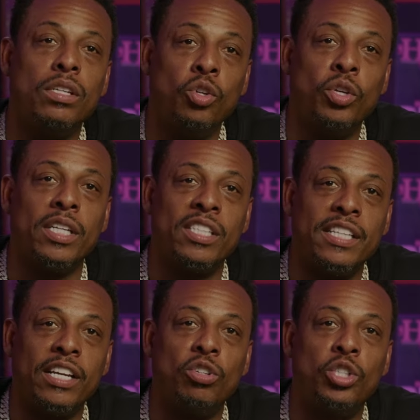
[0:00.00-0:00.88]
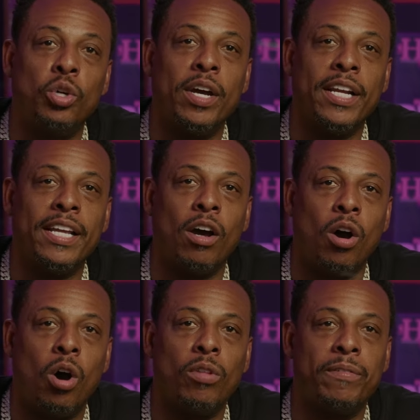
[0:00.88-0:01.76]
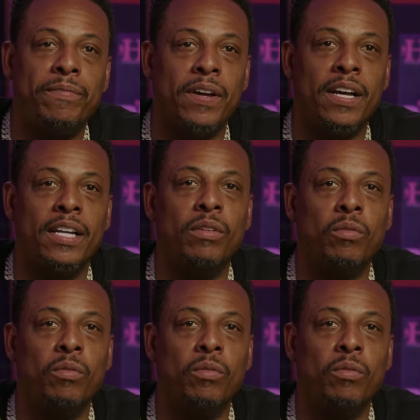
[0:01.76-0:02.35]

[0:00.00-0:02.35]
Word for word: you can still join in all the fun